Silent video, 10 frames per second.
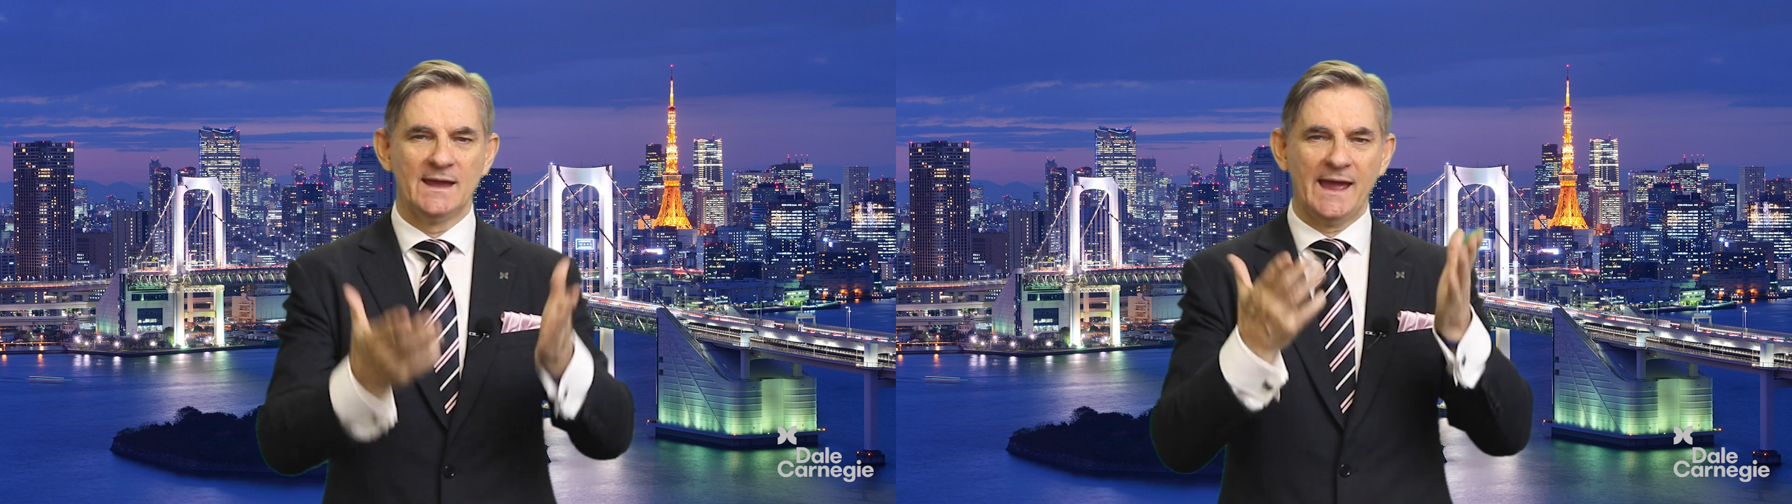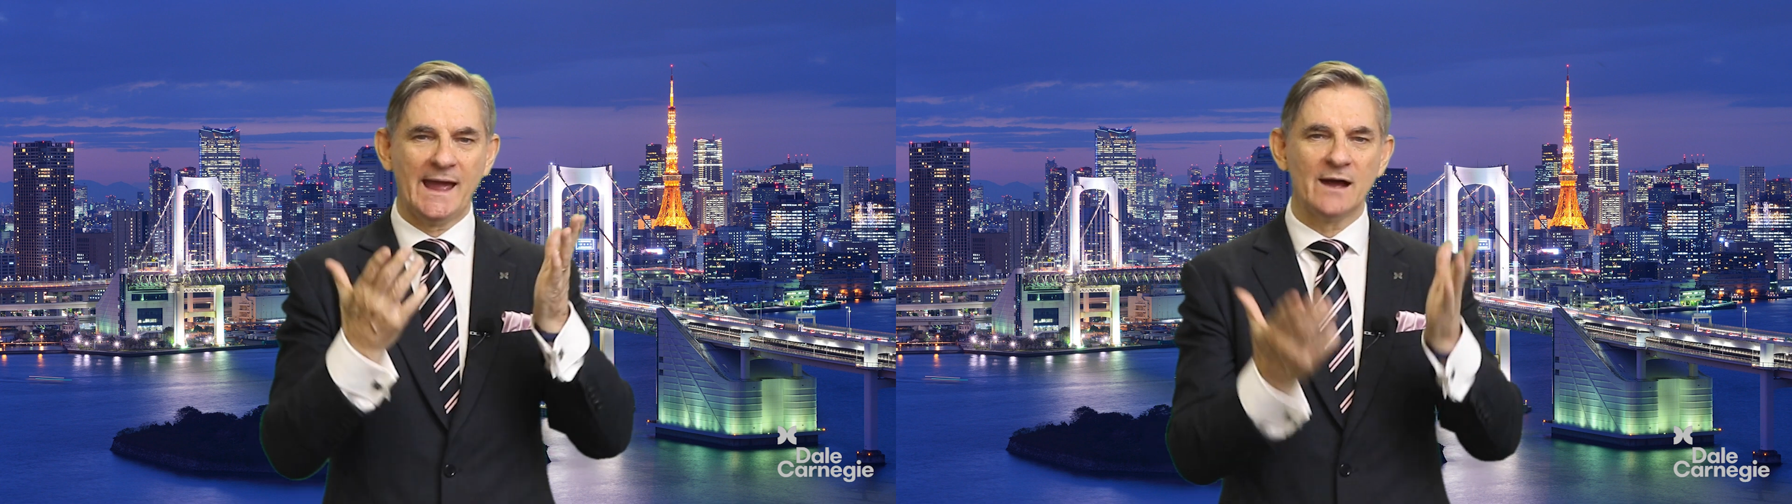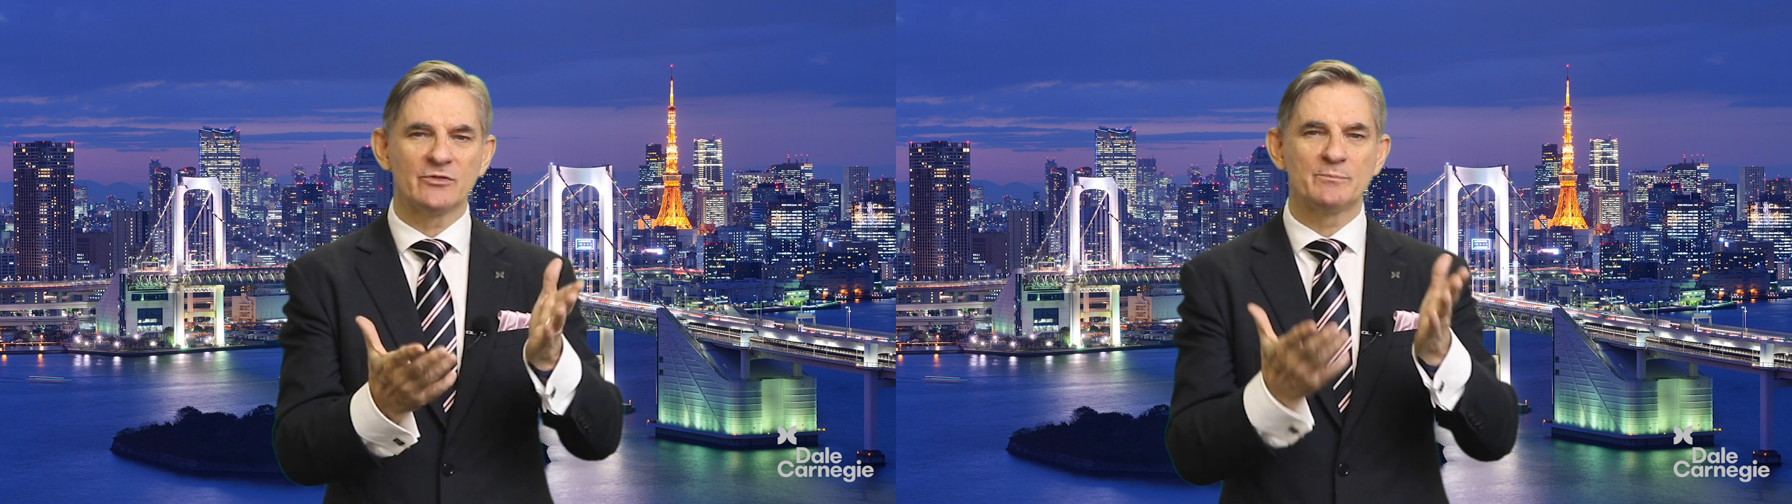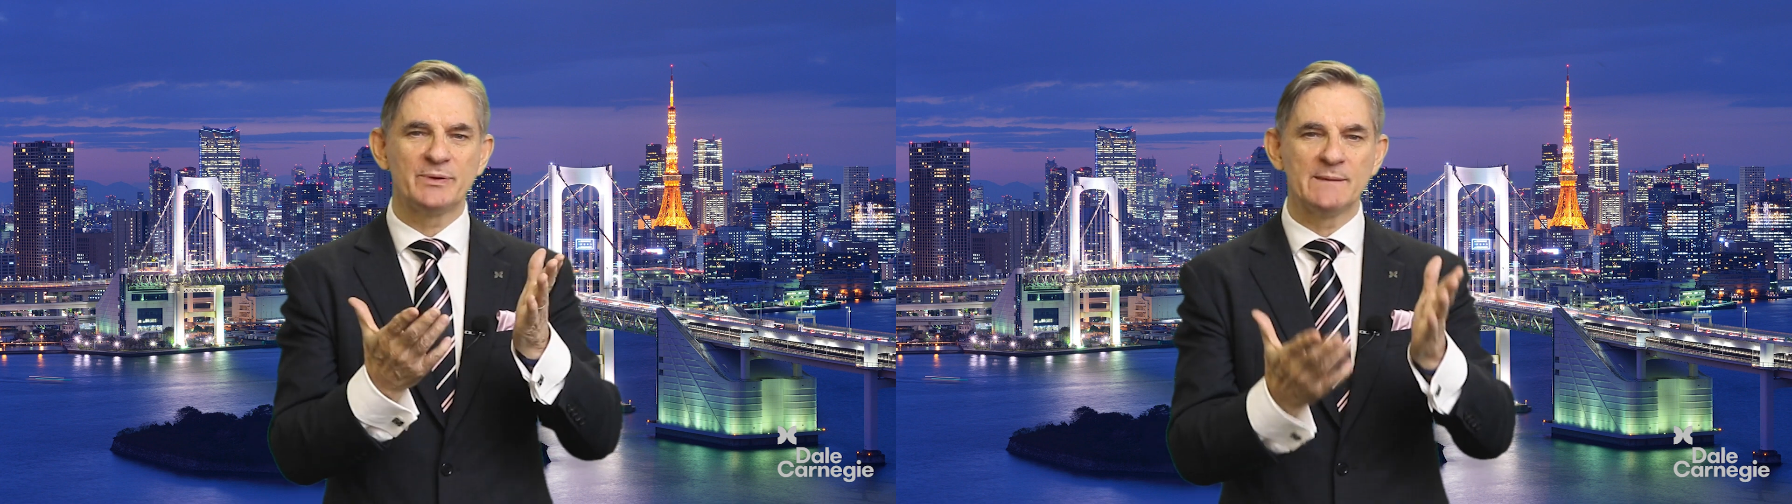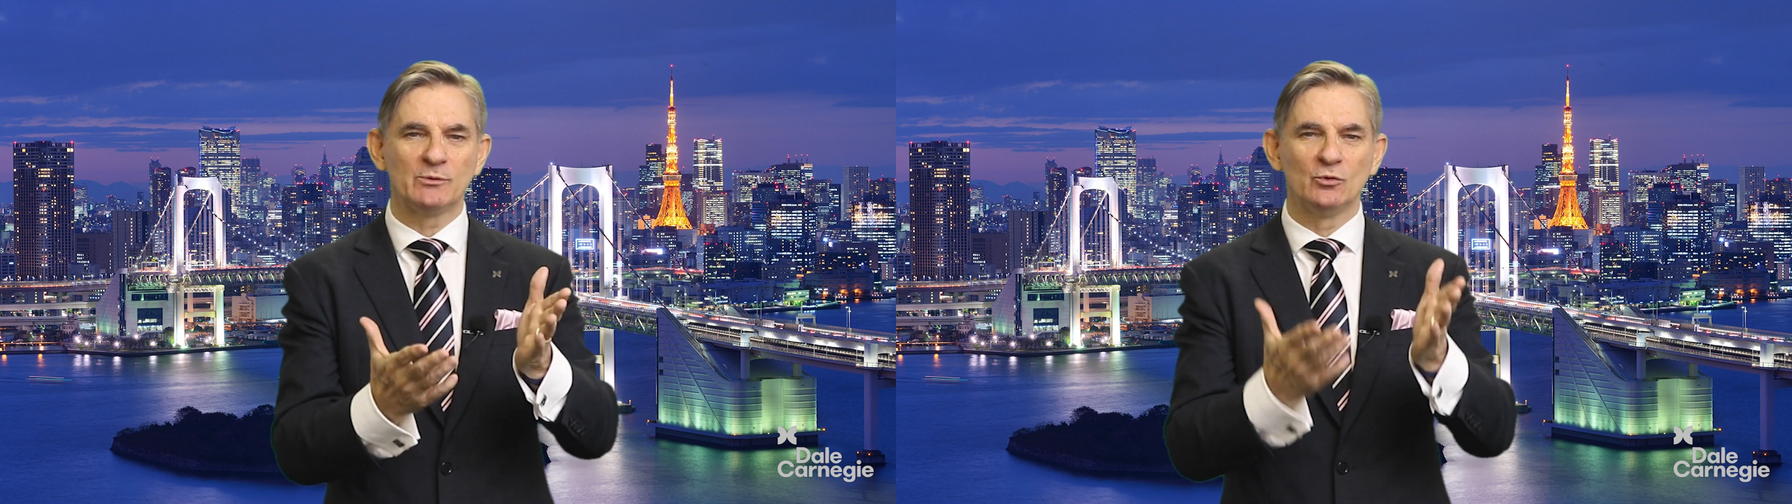how the
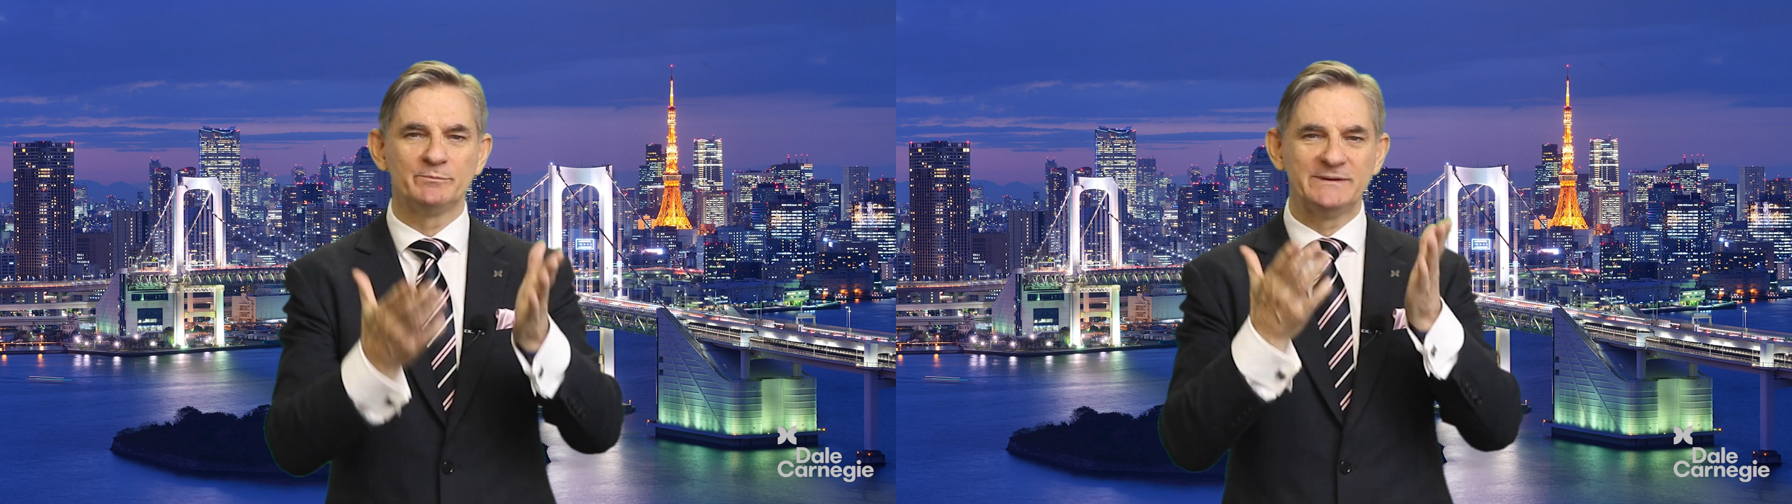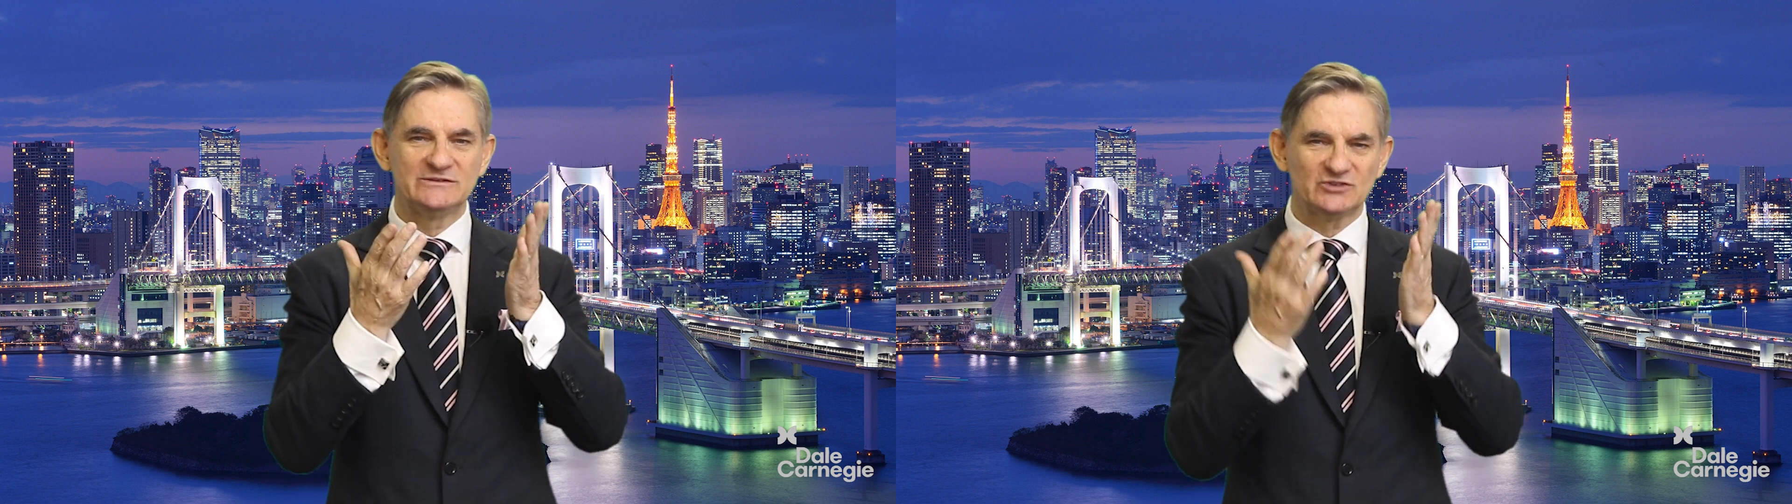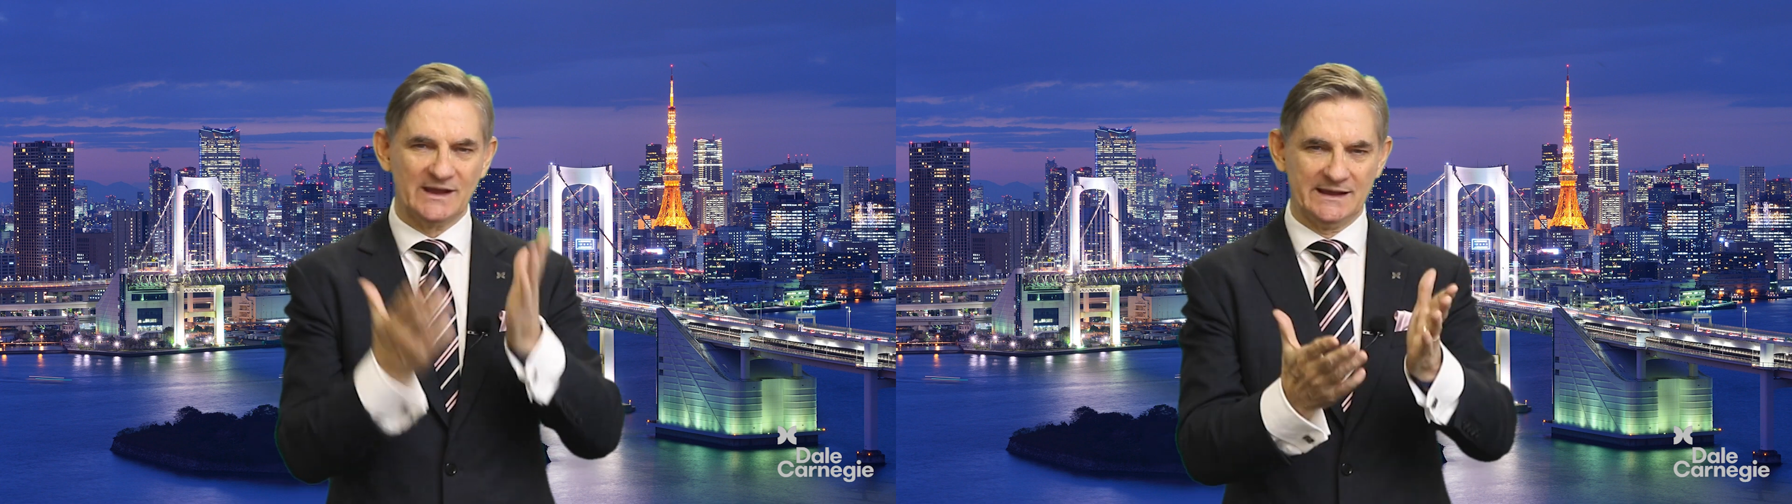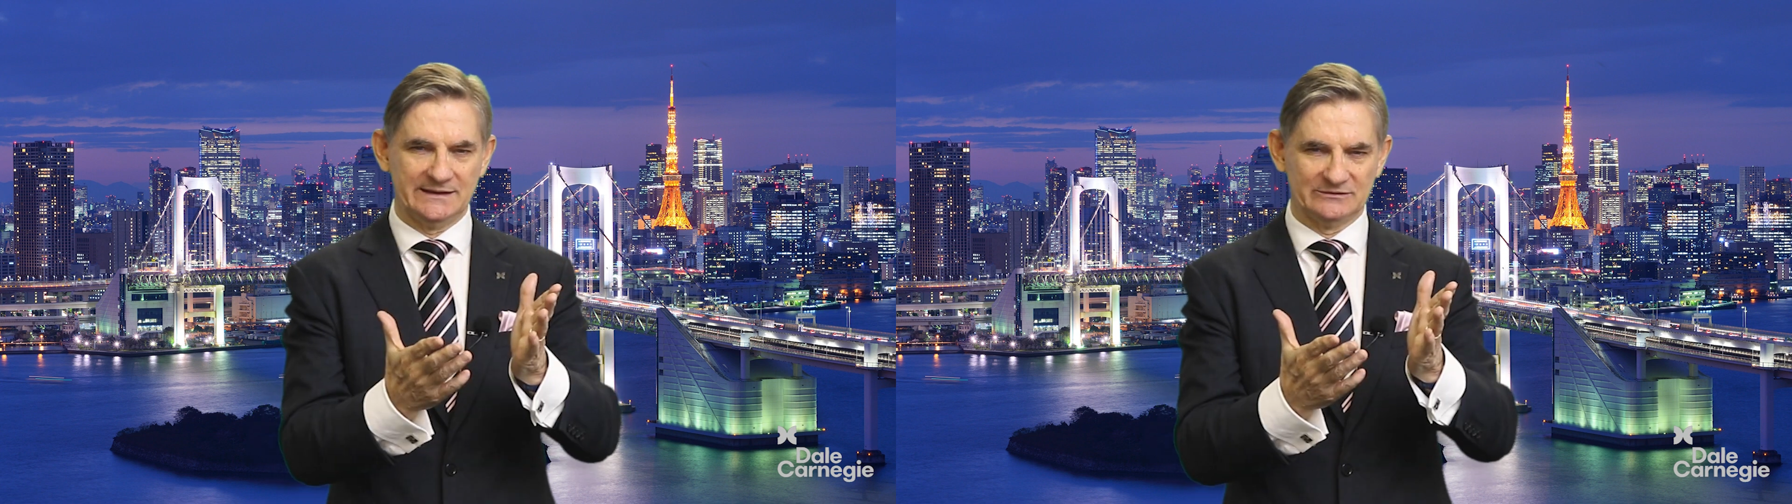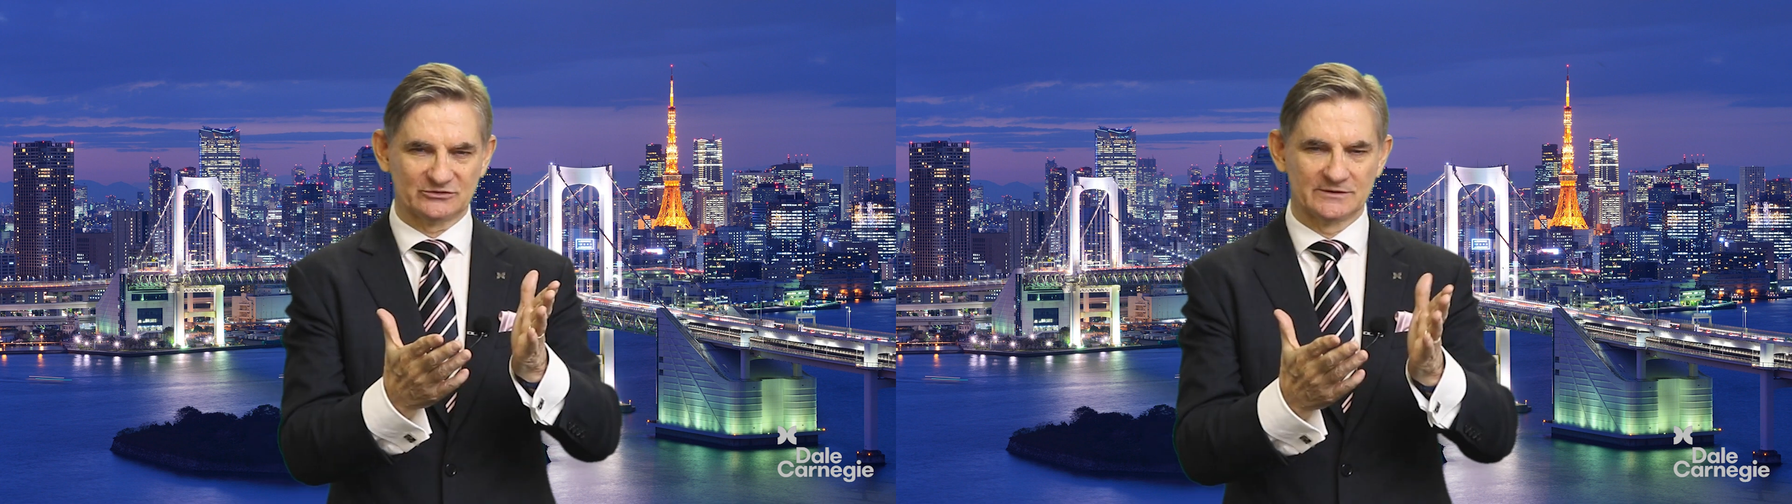people would be
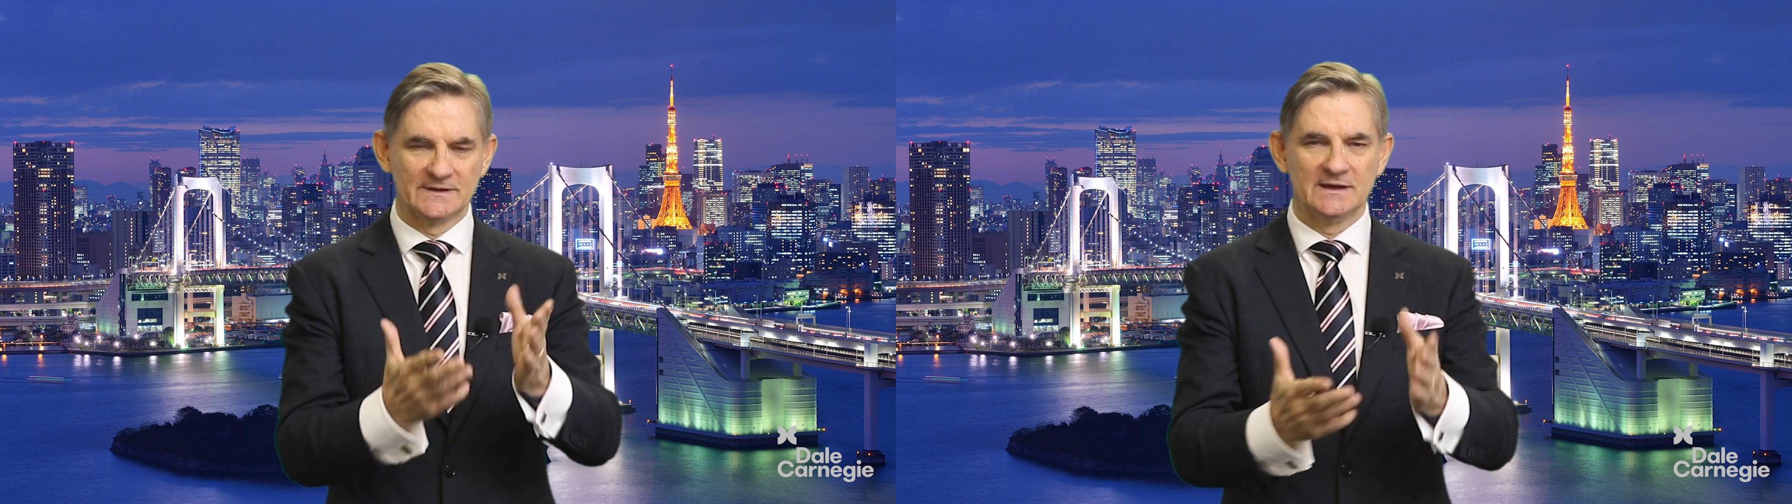changed